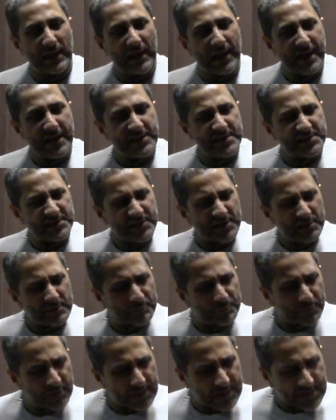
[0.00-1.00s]
And he
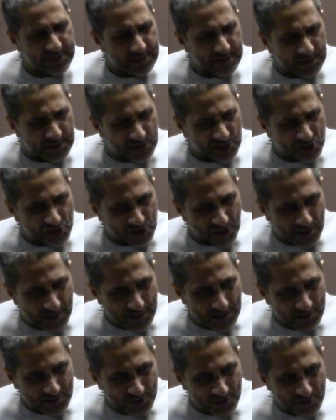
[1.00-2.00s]
said, bring that
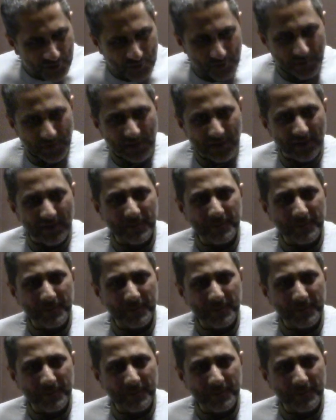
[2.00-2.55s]
child to me.